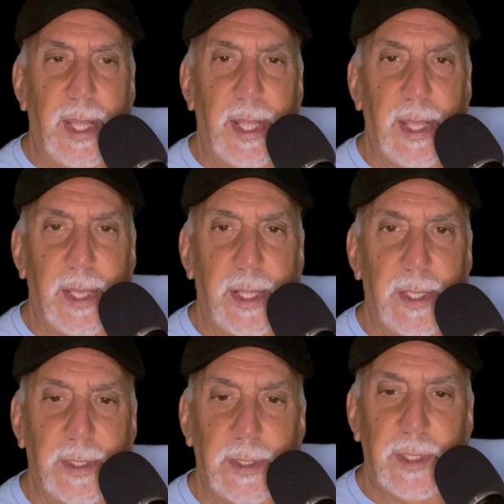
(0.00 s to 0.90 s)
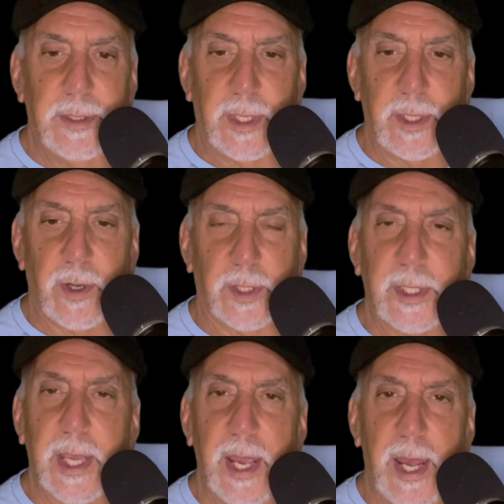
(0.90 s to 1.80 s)
And I called
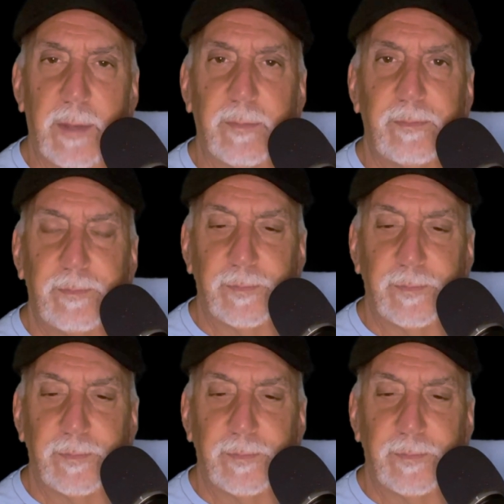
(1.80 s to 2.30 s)
the cab.